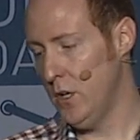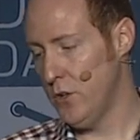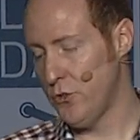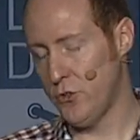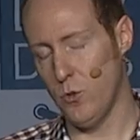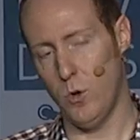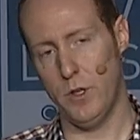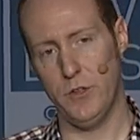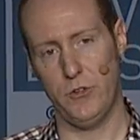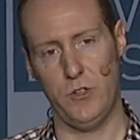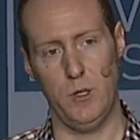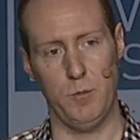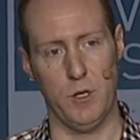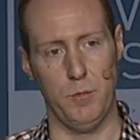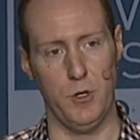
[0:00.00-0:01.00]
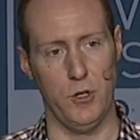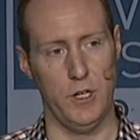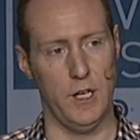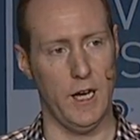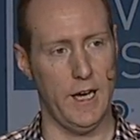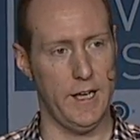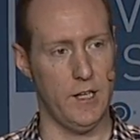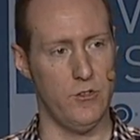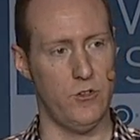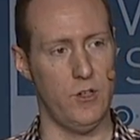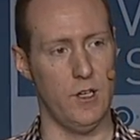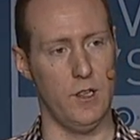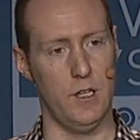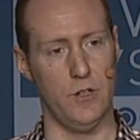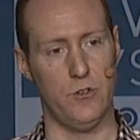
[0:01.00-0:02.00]
So on the Steam community, I can
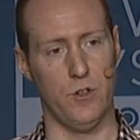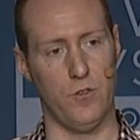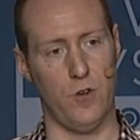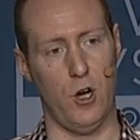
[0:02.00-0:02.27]
see a list of